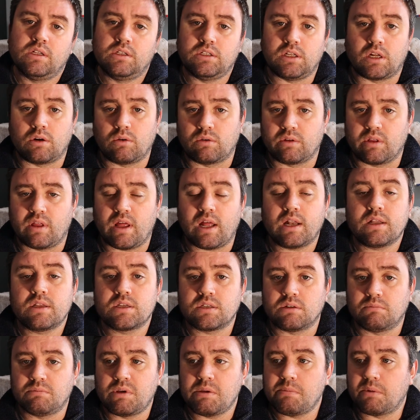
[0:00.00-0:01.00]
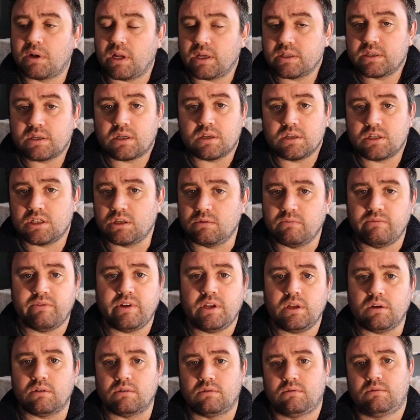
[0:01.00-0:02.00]
Not only that, some people like to consume
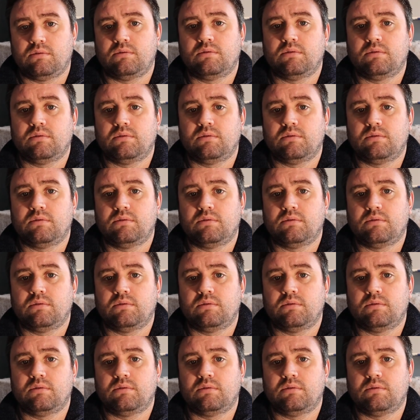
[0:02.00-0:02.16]
video.